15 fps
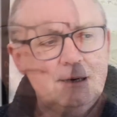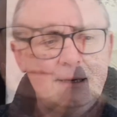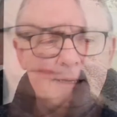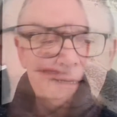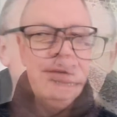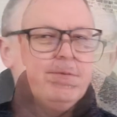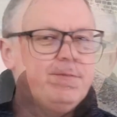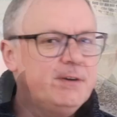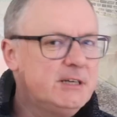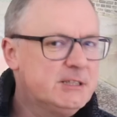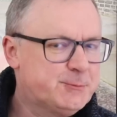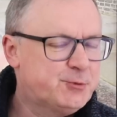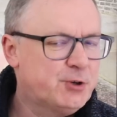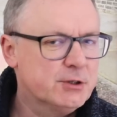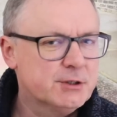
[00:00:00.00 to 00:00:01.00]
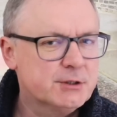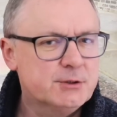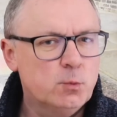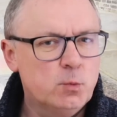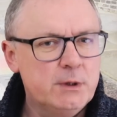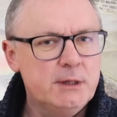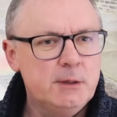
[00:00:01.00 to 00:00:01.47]
The first product
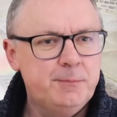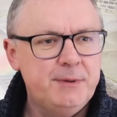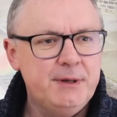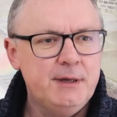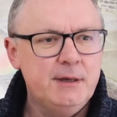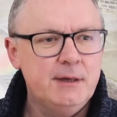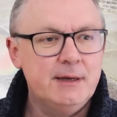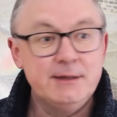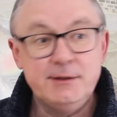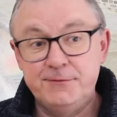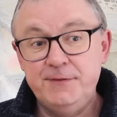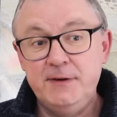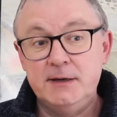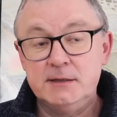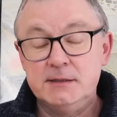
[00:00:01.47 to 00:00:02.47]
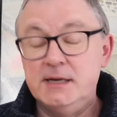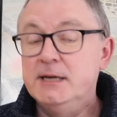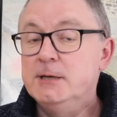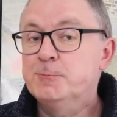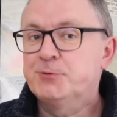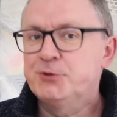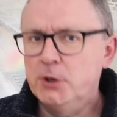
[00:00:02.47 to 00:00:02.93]
will be, in effect,
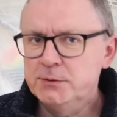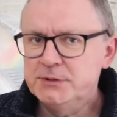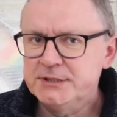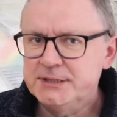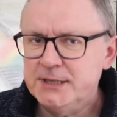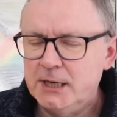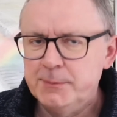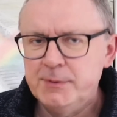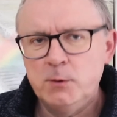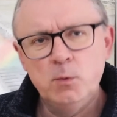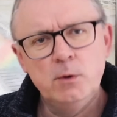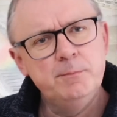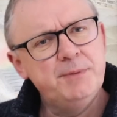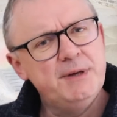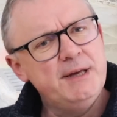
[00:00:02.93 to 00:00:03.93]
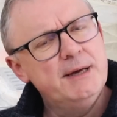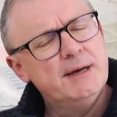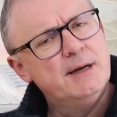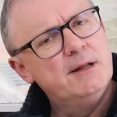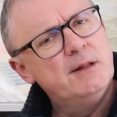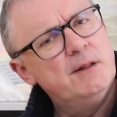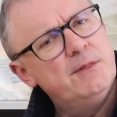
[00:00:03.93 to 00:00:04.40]
a prototype. It won't be
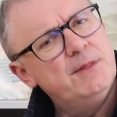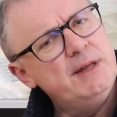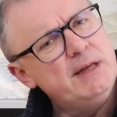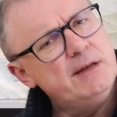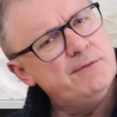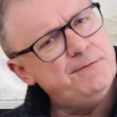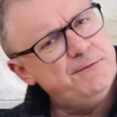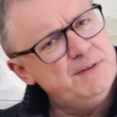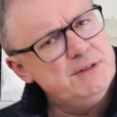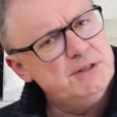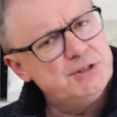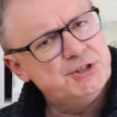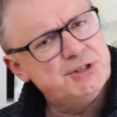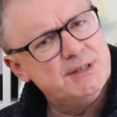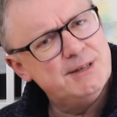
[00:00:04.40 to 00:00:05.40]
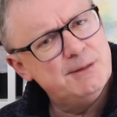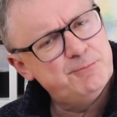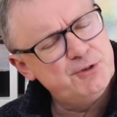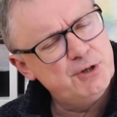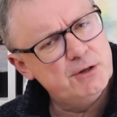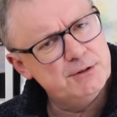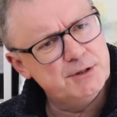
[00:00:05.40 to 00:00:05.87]
the finished
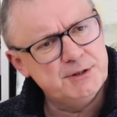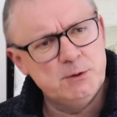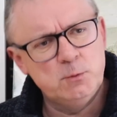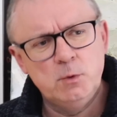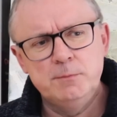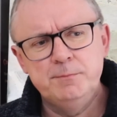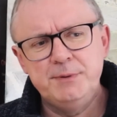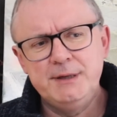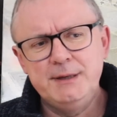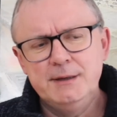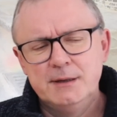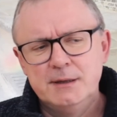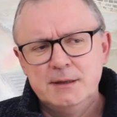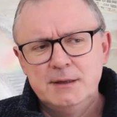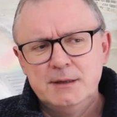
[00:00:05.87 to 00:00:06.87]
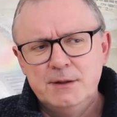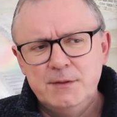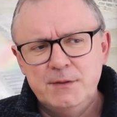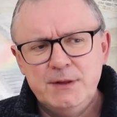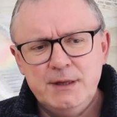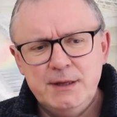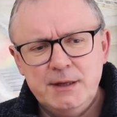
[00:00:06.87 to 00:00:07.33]
product. It won't be
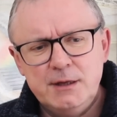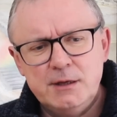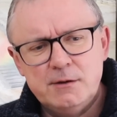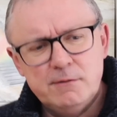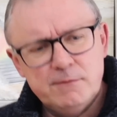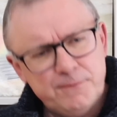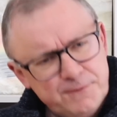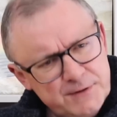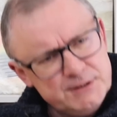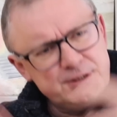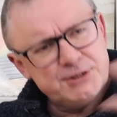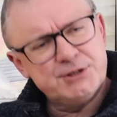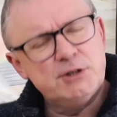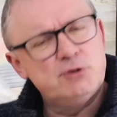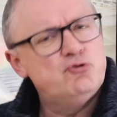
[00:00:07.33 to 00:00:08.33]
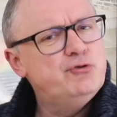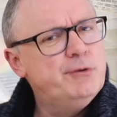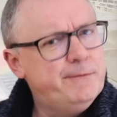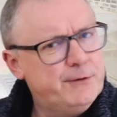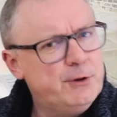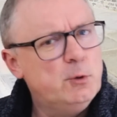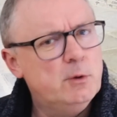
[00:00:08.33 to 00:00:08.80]
the finished
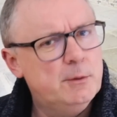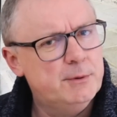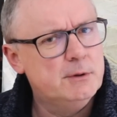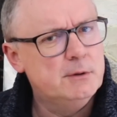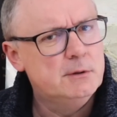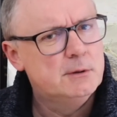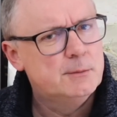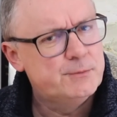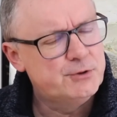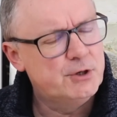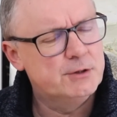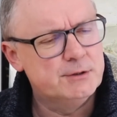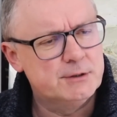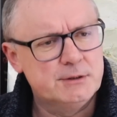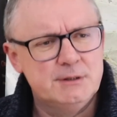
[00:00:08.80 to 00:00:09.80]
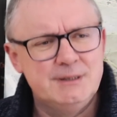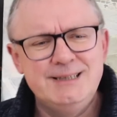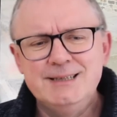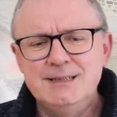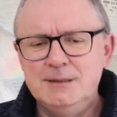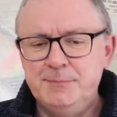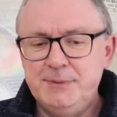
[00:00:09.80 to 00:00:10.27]
reviewable product.
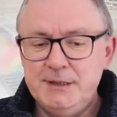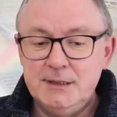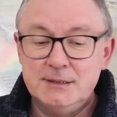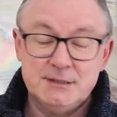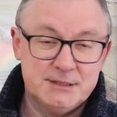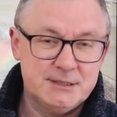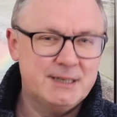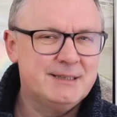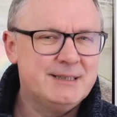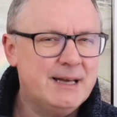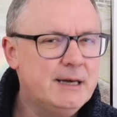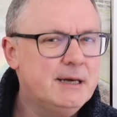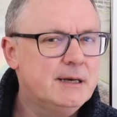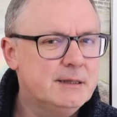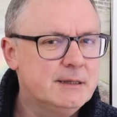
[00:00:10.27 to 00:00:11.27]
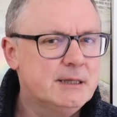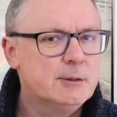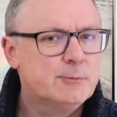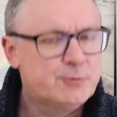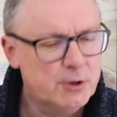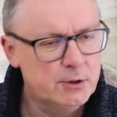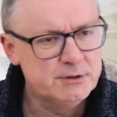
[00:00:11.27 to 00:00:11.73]
It'll be, as I say, an early
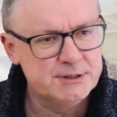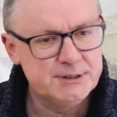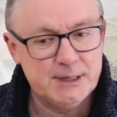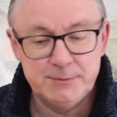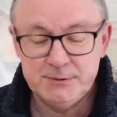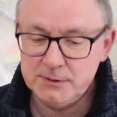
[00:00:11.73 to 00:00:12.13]
prototype.